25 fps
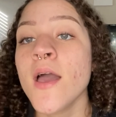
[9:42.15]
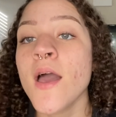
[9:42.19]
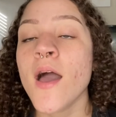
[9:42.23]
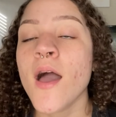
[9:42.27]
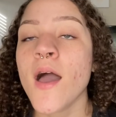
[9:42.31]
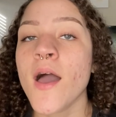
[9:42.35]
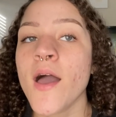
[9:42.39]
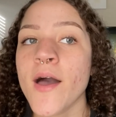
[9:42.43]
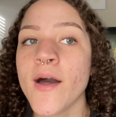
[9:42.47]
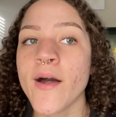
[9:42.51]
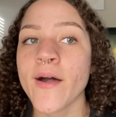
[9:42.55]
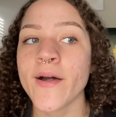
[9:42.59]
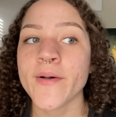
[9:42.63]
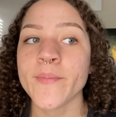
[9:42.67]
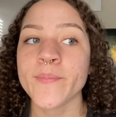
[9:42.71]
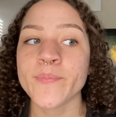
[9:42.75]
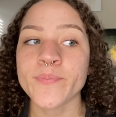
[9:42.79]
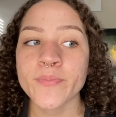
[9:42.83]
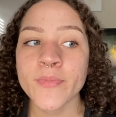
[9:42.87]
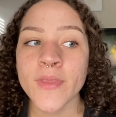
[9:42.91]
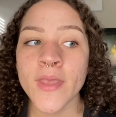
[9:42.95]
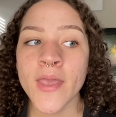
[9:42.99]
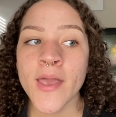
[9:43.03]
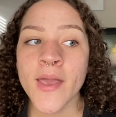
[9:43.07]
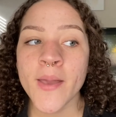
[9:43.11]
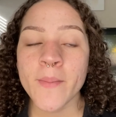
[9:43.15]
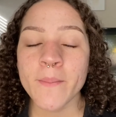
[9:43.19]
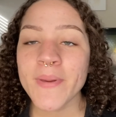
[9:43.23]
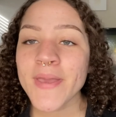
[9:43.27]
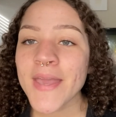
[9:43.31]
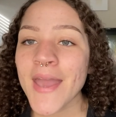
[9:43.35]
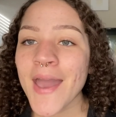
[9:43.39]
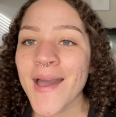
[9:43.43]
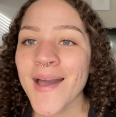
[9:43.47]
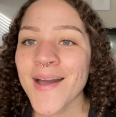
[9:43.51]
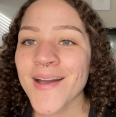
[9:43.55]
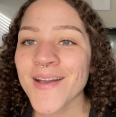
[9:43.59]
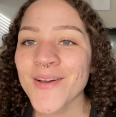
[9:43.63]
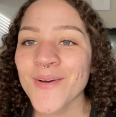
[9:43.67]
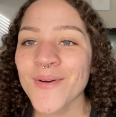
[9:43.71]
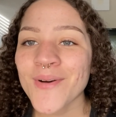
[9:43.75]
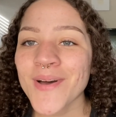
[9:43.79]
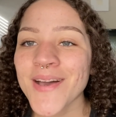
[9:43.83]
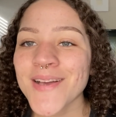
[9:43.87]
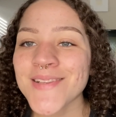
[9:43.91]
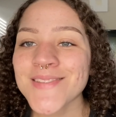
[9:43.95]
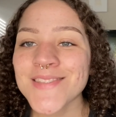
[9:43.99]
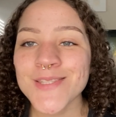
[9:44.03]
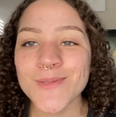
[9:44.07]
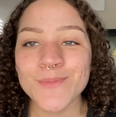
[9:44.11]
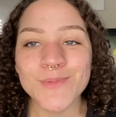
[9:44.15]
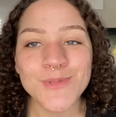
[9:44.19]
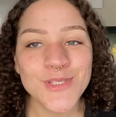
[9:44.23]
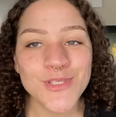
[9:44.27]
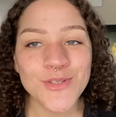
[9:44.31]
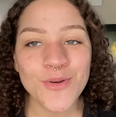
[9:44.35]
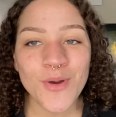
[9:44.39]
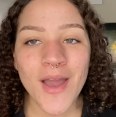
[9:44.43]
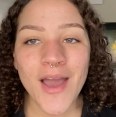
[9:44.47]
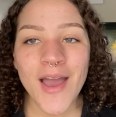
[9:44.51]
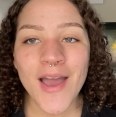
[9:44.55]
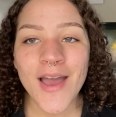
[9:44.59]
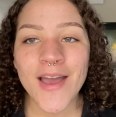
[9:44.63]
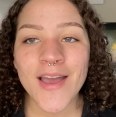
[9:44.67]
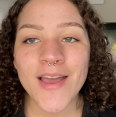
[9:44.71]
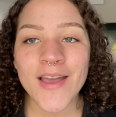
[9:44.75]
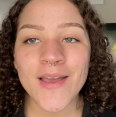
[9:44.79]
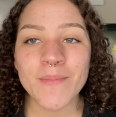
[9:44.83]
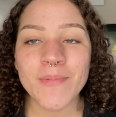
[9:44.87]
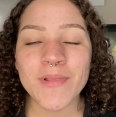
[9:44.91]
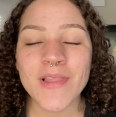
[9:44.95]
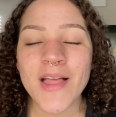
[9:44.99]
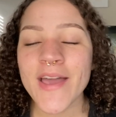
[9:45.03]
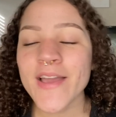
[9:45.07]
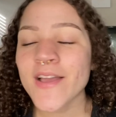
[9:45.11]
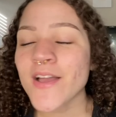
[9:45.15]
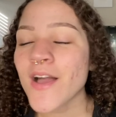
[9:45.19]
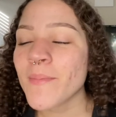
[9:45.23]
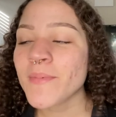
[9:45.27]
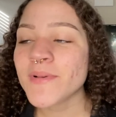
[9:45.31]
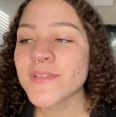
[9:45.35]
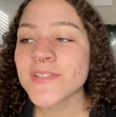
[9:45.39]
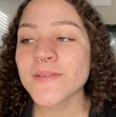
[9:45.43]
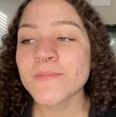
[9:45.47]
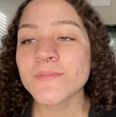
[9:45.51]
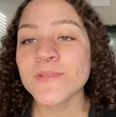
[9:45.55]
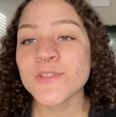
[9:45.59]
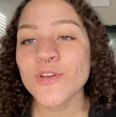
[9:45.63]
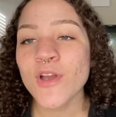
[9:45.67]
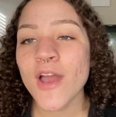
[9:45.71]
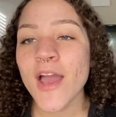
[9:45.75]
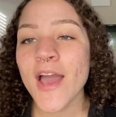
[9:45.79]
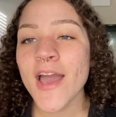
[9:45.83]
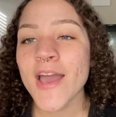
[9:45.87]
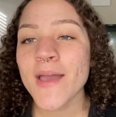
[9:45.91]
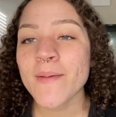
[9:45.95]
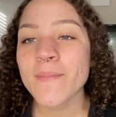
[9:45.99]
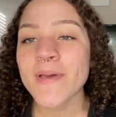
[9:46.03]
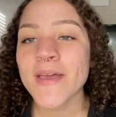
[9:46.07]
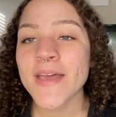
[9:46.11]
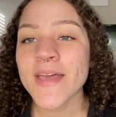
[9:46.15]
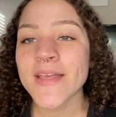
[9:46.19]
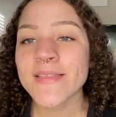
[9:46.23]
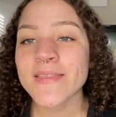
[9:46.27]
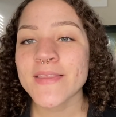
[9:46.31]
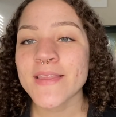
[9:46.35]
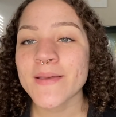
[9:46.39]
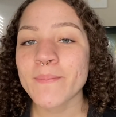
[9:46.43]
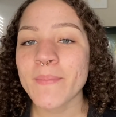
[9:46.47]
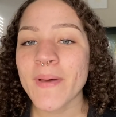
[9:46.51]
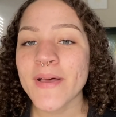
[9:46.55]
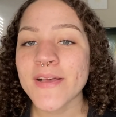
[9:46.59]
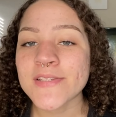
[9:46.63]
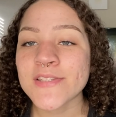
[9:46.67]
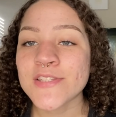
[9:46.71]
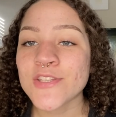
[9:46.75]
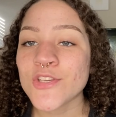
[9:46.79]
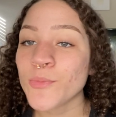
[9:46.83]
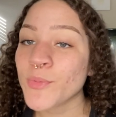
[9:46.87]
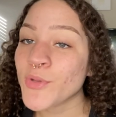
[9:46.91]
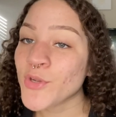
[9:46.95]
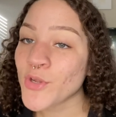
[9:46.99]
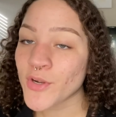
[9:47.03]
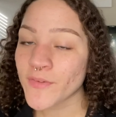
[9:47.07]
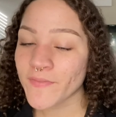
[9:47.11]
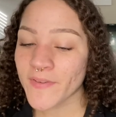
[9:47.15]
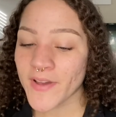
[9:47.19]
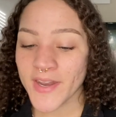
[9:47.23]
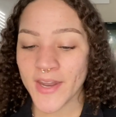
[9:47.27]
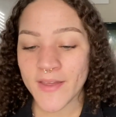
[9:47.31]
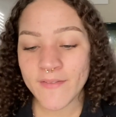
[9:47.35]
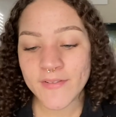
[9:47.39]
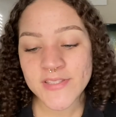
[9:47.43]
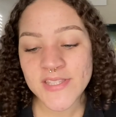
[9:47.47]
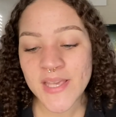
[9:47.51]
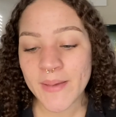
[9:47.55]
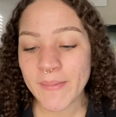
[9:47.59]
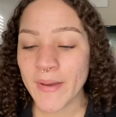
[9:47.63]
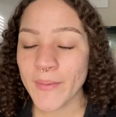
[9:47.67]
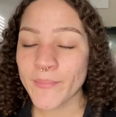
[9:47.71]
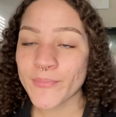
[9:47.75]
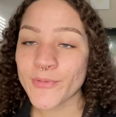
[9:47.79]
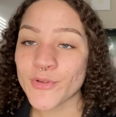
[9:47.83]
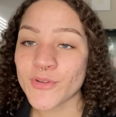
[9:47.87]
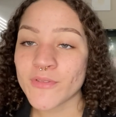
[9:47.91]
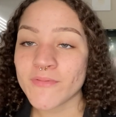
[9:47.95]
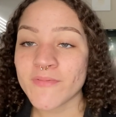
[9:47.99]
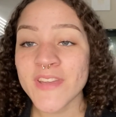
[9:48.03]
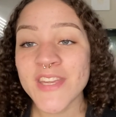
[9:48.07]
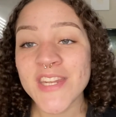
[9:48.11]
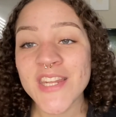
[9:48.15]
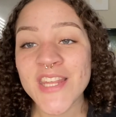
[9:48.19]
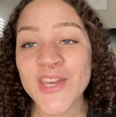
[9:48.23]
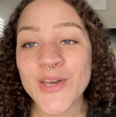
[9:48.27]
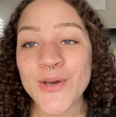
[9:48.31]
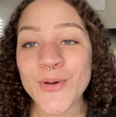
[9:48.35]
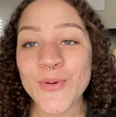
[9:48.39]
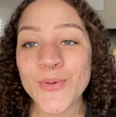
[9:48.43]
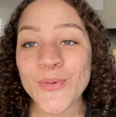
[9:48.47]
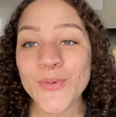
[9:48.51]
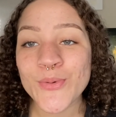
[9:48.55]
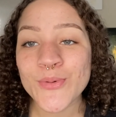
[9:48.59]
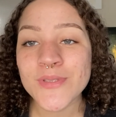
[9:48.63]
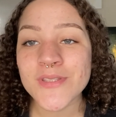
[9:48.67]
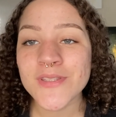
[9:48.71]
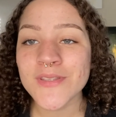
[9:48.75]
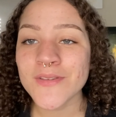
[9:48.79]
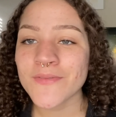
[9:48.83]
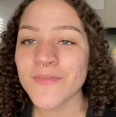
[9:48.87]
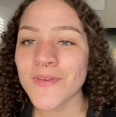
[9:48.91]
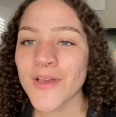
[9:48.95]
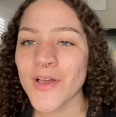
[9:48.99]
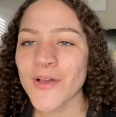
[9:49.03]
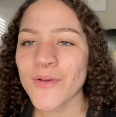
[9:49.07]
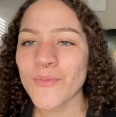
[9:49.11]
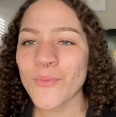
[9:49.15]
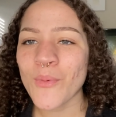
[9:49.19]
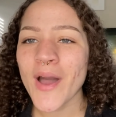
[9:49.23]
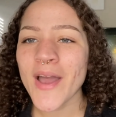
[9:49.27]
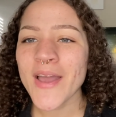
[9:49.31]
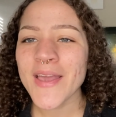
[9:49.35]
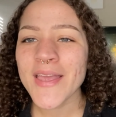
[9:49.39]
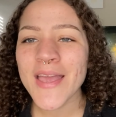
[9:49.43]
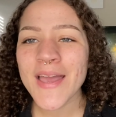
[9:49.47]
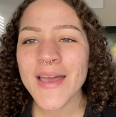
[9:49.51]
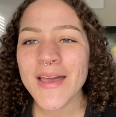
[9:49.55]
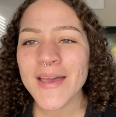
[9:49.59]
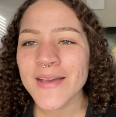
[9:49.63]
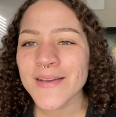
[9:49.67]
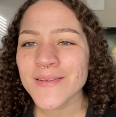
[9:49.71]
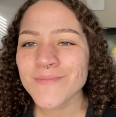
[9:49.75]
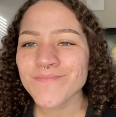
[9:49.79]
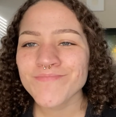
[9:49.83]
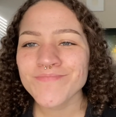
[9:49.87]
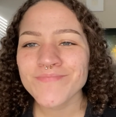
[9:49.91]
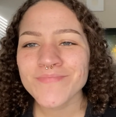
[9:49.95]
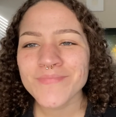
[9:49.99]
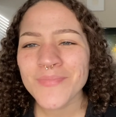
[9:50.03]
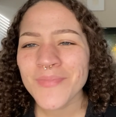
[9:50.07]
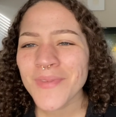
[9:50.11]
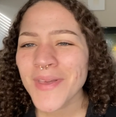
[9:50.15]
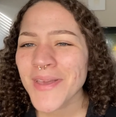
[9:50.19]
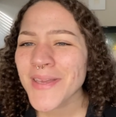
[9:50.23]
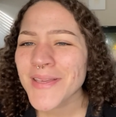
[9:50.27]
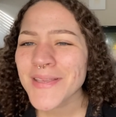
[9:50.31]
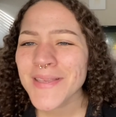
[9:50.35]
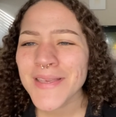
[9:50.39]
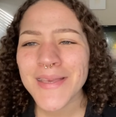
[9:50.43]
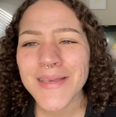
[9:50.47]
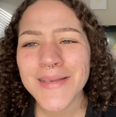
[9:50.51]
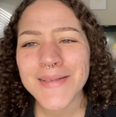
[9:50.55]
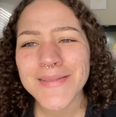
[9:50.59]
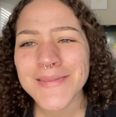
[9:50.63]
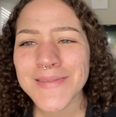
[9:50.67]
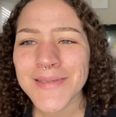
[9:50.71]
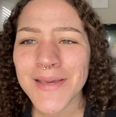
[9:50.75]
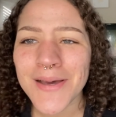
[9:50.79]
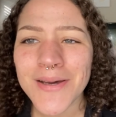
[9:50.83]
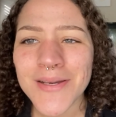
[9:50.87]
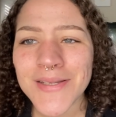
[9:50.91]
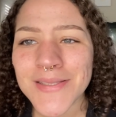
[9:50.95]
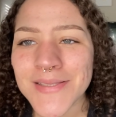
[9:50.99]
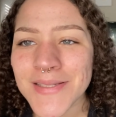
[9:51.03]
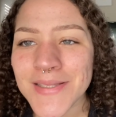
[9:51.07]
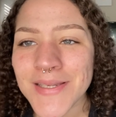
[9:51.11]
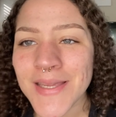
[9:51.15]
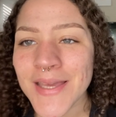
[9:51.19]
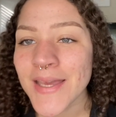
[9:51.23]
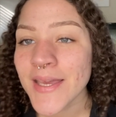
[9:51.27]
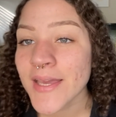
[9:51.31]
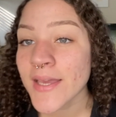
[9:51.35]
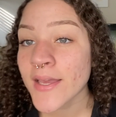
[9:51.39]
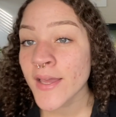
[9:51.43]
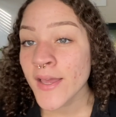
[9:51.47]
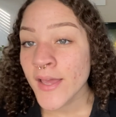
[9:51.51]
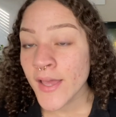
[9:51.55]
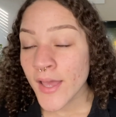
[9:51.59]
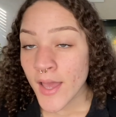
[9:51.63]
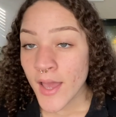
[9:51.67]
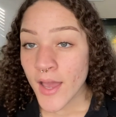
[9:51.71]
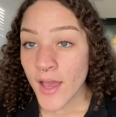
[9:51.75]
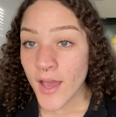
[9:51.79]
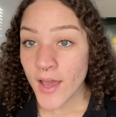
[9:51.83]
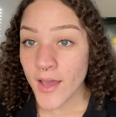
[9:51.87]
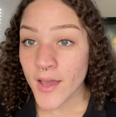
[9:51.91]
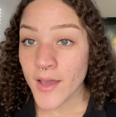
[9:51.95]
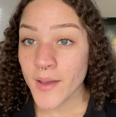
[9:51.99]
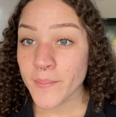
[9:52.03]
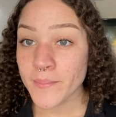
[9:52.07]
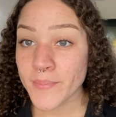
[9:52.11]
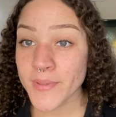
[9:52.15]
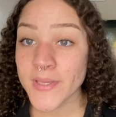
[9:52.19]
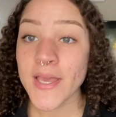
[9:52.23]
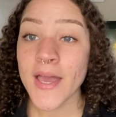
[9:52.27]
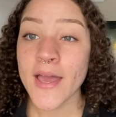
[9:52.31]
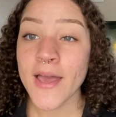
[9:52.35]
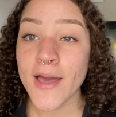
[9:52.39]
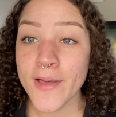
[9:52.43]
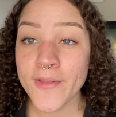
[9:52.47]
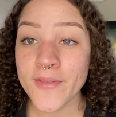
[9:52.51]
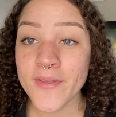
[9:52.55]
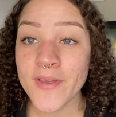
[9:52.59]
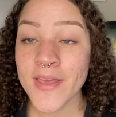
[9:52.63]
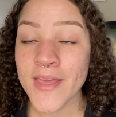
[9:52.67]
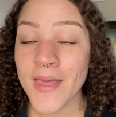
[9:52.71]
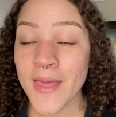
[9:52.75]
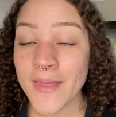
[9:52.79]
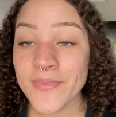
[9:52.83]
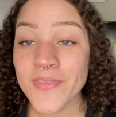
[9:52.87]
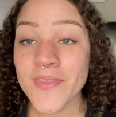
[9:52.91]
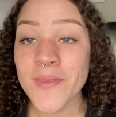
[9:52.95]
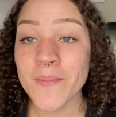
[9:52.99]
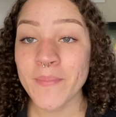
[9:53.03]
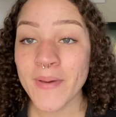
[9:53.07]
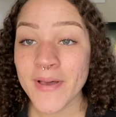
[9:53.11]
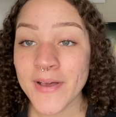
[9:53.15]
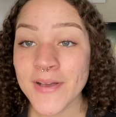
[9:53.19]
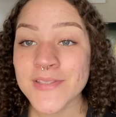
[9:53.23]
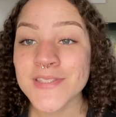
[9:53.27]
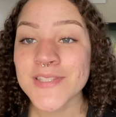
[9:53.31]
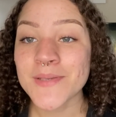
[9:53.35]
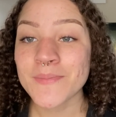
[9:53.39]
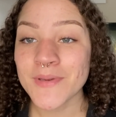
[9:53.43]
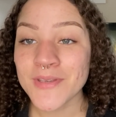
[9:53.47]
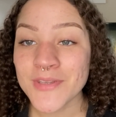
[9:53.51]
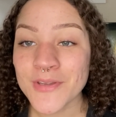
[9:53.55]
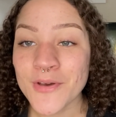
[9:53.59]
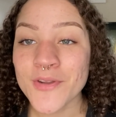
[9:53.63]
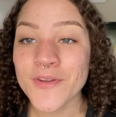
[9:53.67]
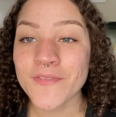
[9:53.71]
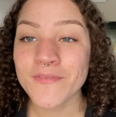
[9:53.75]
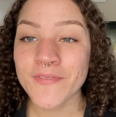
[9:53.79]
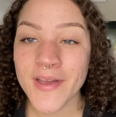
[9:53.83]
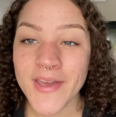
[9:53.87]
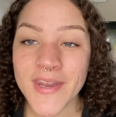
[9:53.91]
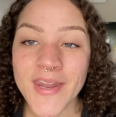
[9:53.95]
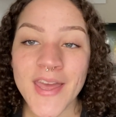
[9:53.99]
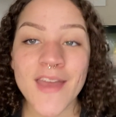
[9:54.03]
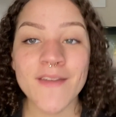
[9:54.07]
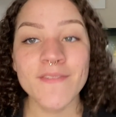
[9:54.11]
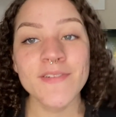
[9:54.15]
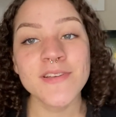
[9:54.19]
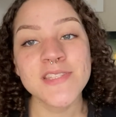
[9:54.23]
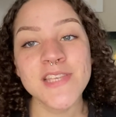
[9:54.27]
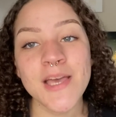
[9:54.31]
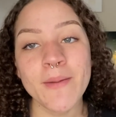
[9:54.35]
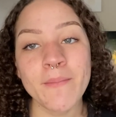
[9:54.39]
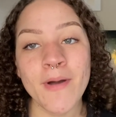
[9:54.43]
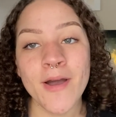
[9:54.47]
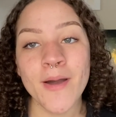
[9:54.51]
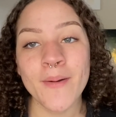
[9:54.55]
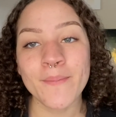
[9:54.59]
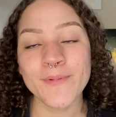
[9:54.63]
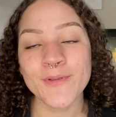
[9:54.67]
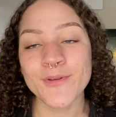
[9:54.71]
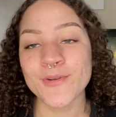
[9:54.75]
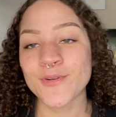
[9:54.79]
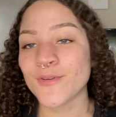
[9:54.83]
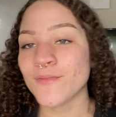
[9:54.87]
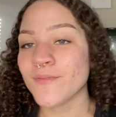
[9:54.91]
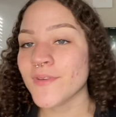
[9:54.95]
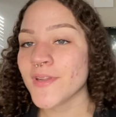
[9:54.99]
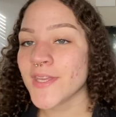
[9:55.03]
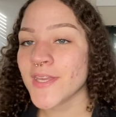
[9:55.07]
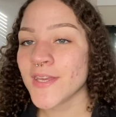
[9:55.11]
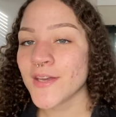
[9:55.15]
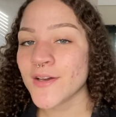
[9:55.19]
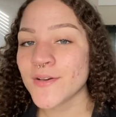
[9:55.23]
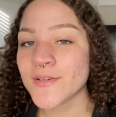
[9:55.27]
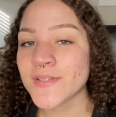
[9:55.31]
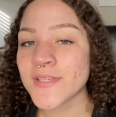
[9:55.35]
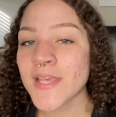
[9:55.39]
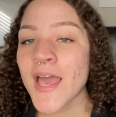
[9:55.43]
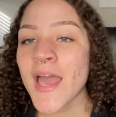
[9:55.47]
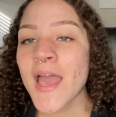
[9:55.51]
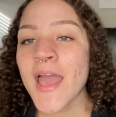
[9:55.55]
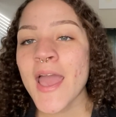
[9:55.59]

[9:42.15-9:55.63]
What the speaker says: But yeah, go ahead, subscribe, like, comment, subscribe, hit the bell so you can be notified every time I upload videos. I can't talk today. But yeah, hit the bell to be notified every time I upload new videos.